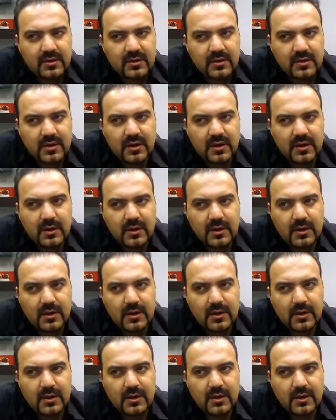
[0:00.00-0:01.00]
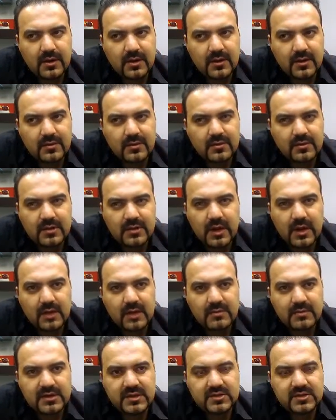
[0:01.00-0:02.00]
Kyle
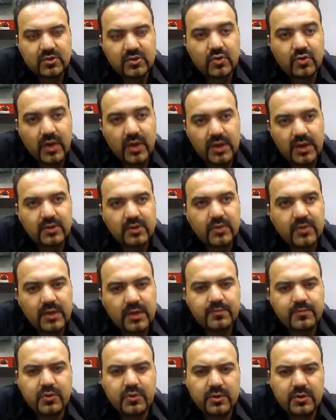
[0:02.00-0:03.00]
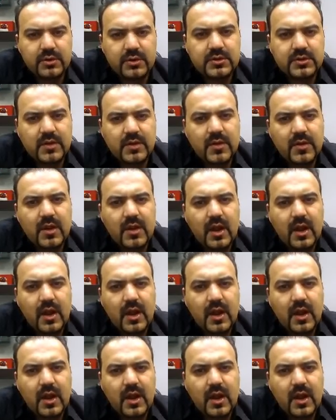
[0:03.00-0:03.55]
makes a great point about